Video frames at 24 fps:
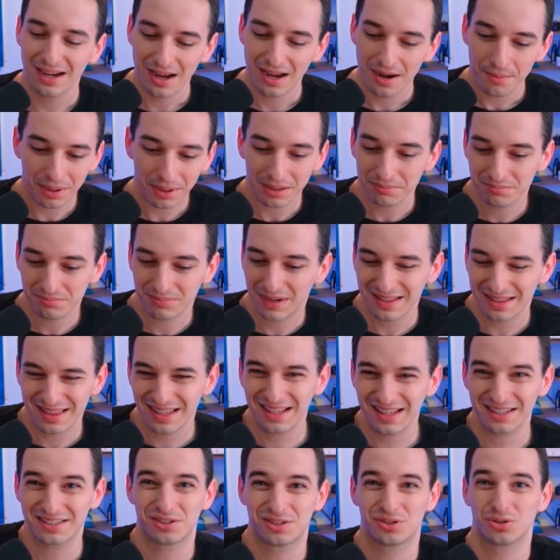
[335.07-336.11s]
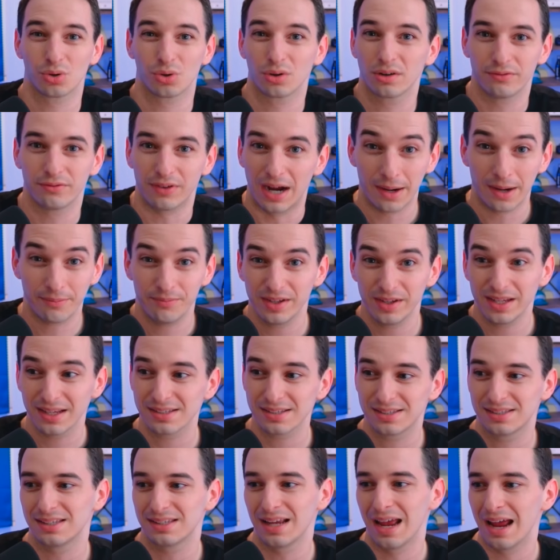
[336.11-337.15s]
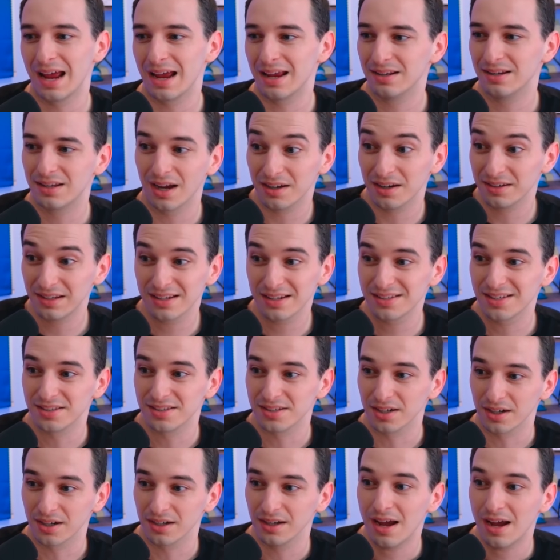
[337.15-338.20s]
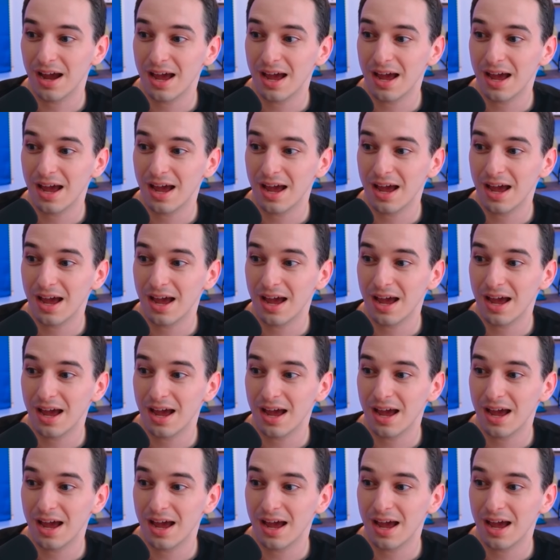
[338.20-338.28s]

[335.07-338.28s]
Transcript: But I think it's sort of obvious and unnecessary.